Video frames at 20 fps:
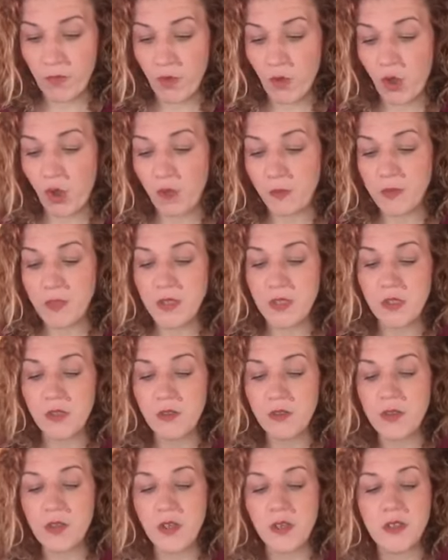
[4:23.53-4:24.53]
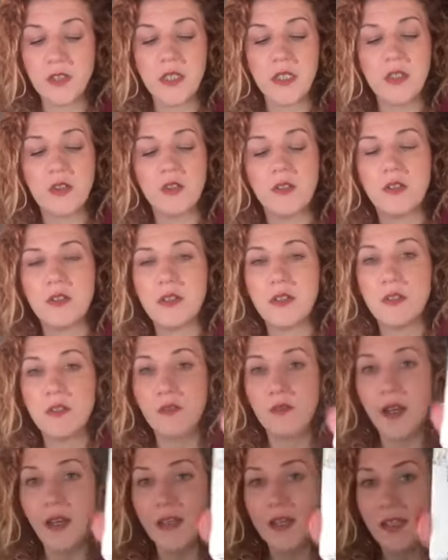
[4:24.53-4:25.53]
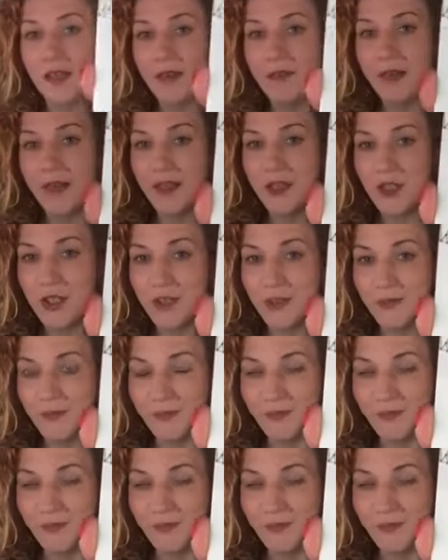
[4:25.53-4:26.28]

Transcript: Obstacles are detours in the right direction.